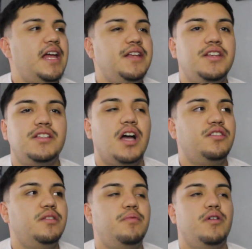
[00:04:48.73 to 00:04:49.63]
it just got
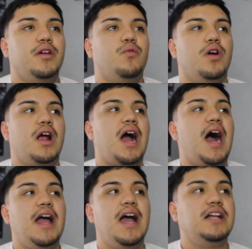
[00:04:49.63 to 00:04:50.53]
to the point where
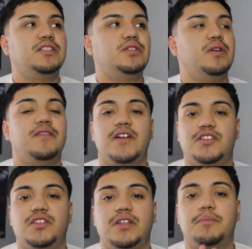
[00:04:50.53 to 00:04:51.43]
I had to
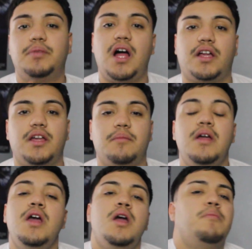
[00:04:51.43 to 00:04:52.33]
eventually block him.
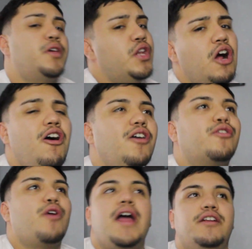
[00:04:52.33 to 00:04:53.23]
But you know how
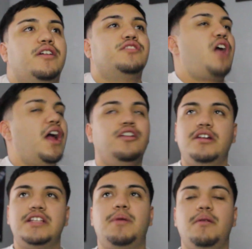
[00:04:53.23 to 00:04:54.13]
Grindr is? Grindr
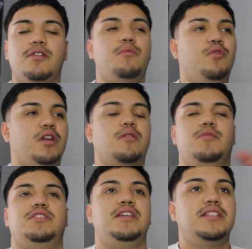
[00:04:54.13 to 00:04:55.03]
is probably one of the
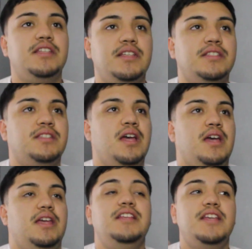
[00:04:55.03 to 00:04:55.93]
most
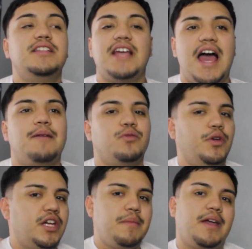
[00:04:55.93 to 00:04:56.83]
easiest apps
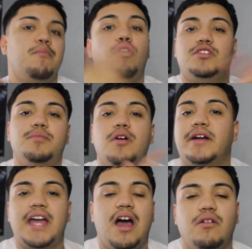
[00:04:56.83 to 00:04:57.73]
where you can make multiple
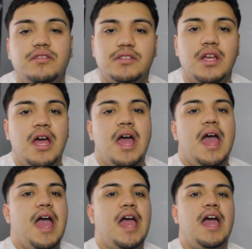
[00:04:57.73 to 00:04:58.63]
accounts,
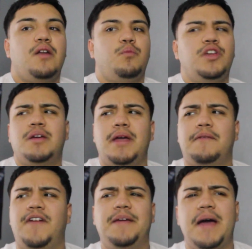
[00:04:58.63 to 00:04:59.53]
and we can make
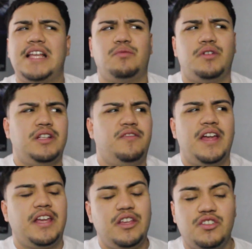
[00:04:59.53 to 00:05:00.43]
fake passwords,
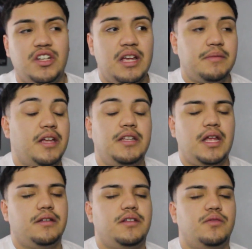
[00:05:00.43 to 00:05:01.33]
fake usernames, and
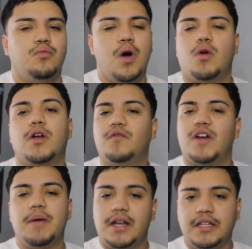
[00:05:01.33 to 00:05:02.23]
they just won't
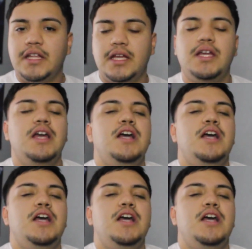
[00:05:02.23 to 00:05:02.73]
confirm anything.